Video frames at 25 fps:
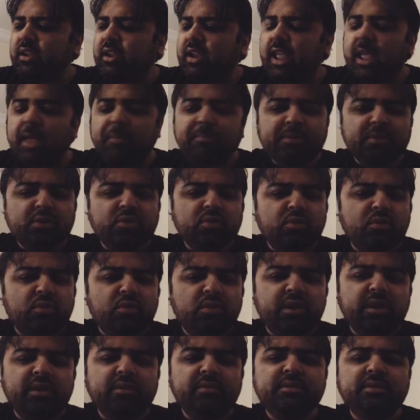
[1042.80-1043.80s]

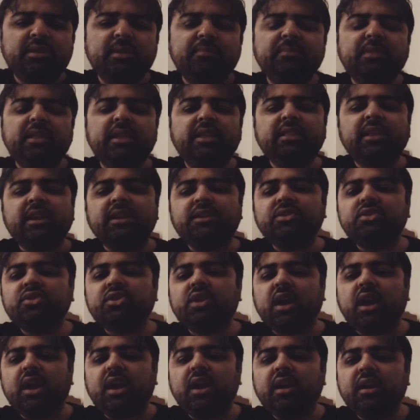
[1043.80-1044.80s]
episode, something that
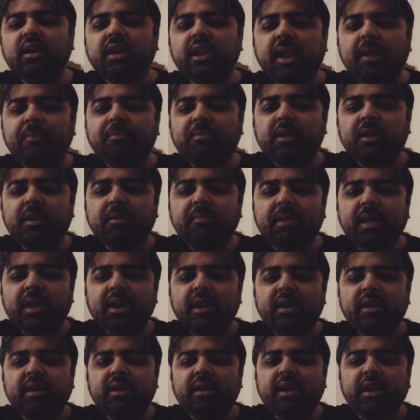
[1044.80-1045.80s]
starred Captain
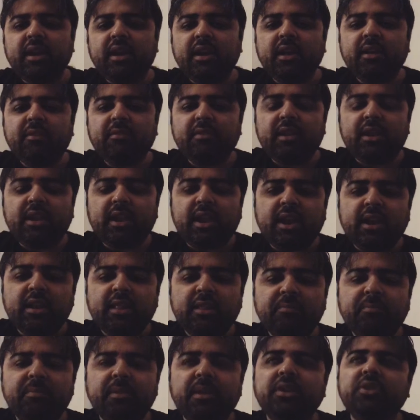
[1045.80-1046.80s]
America, Daredevil,
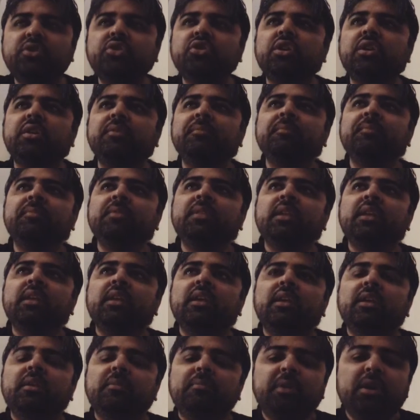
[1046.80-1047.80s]
and the Punisher.
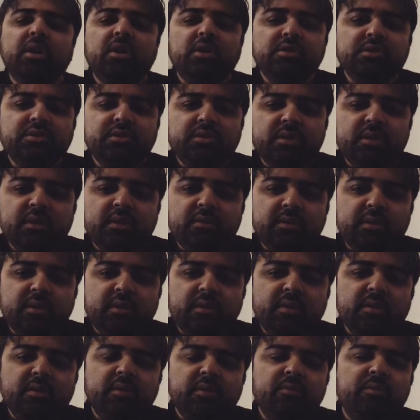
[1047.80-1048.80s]
Because
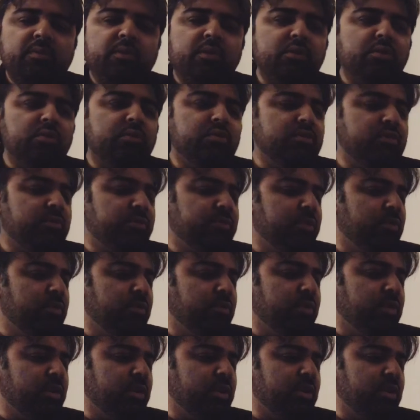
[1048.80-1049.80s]
for those of you
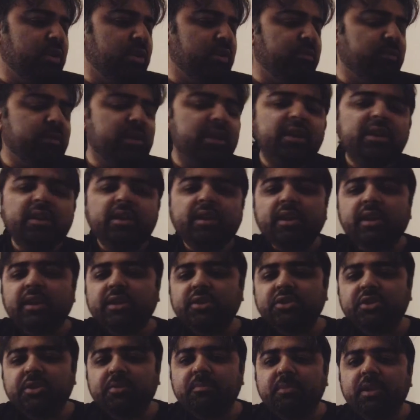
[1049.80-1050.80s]
who are not aware,
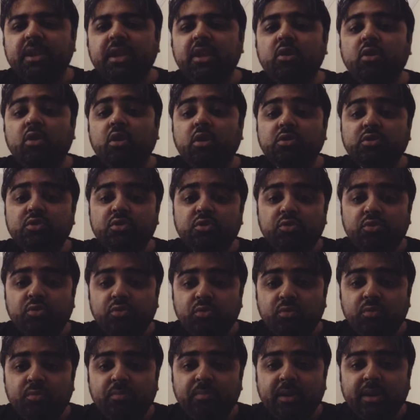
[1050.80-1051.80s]
Jim Lee also
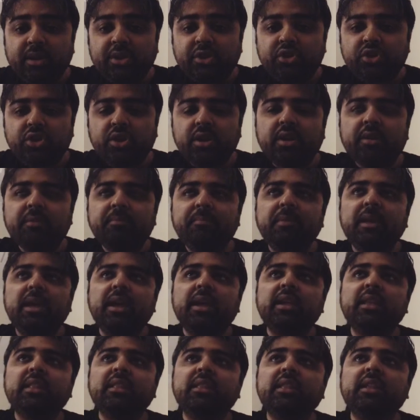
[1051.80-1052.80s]
drew Punisher
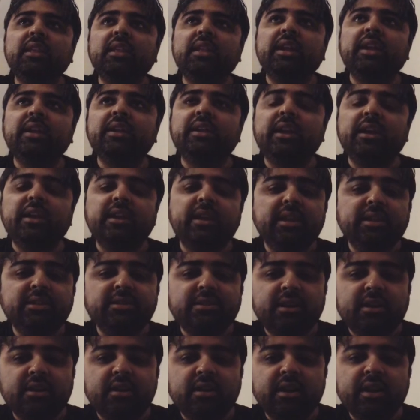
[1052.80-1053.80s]
back in the late 80s
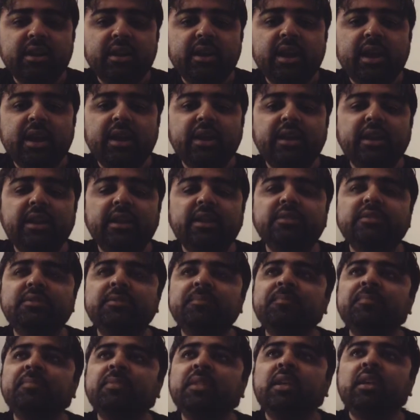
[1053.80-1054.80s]
and early 90s.
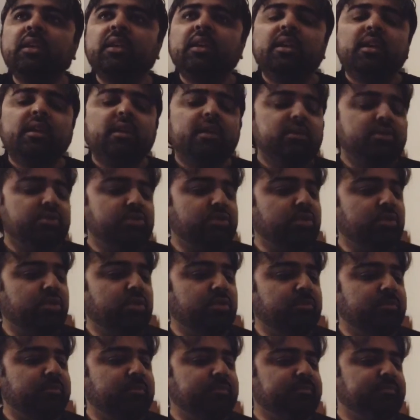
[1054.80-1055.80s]

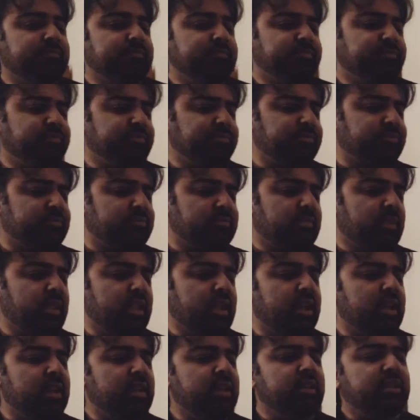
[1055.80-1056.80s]
So
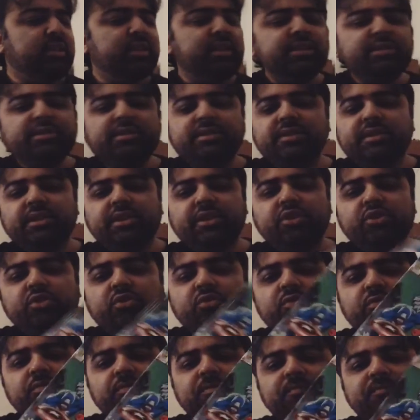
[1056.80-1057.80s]
this
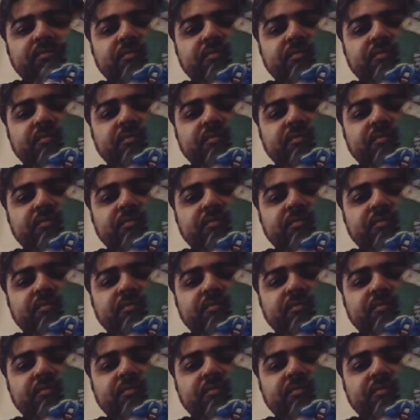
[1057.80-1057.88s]
issue